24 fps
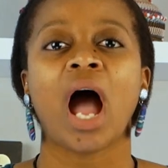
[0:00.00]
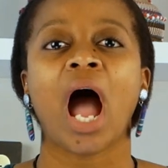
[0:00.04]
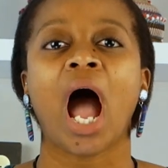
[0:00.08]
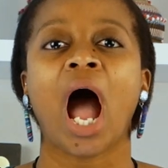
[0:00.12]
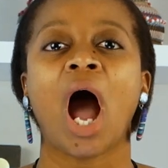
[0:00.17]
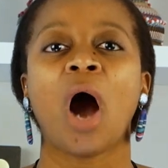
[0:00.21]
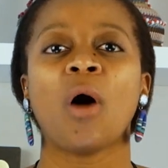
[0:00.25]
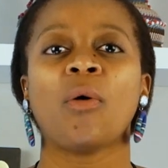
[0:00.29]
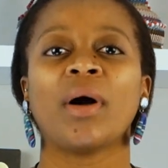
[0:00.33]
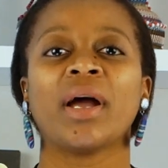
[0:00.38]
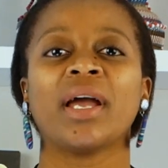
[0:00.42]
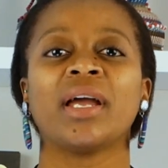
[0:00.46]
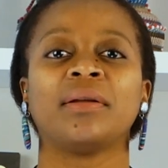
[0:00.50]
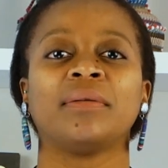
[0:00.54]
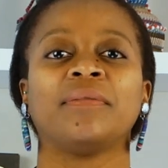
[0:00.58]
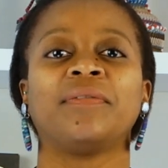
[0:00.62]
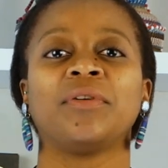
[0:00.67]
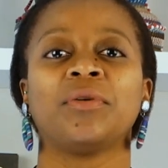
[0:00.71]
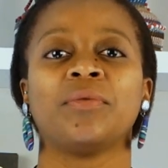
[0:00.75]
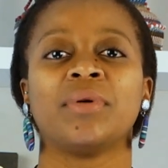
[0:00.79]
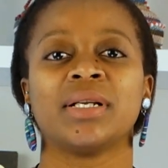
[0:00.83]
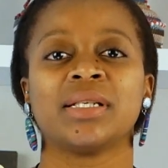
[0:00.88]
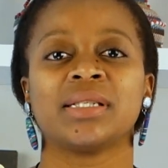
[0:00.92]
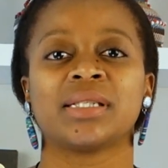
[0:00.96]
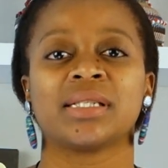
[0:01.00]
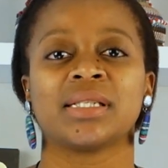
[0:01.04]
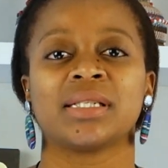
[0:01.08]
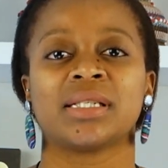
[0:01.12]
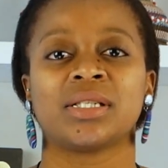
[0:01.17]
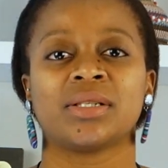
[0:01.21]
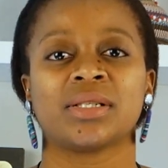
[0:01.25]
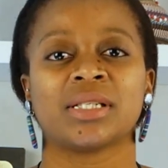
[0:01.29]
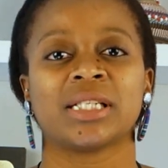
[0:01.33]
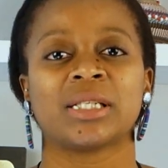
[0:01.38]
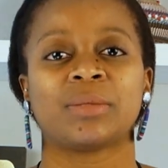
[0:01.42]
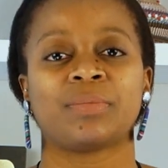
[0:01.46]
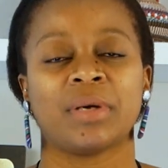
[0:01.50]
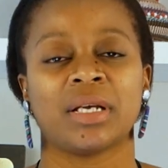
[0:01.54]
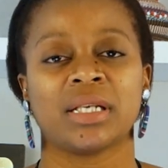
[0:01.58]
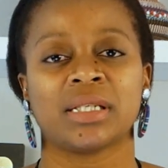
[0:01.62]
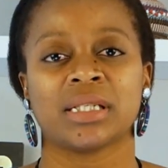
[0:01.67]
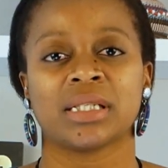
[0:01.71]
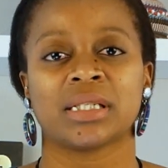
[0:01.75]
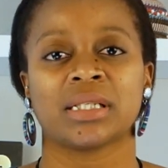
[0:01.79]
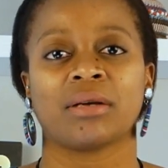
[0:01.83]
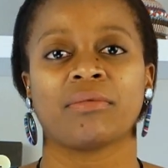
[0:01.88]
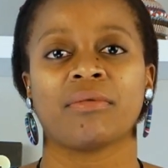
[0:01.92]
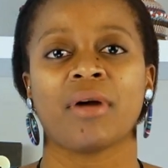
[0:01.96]
our influences to the
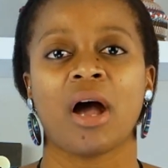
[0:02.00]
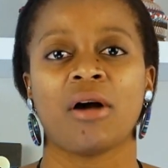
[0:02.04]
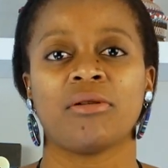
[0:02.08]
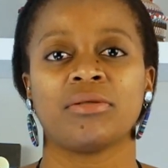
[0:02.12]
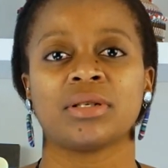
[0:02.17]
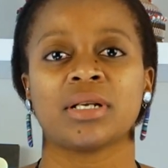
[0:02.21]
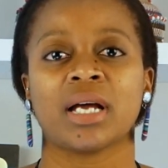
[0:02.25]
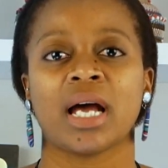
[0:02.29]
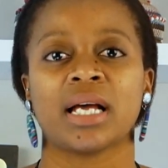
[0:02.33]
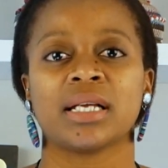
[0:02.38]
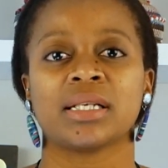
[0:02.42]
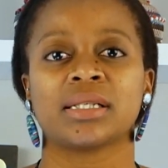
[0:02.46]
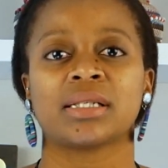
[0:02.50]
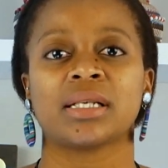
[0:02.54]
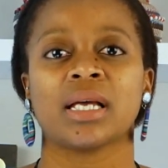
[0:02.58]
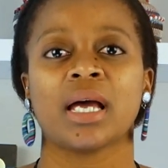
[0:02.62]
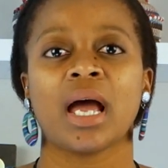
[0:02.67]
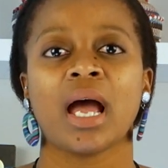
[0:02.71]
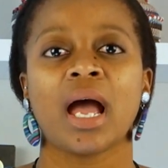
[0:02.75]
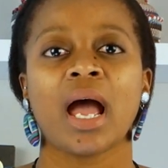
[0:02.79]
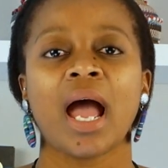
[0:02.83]
spaces around us,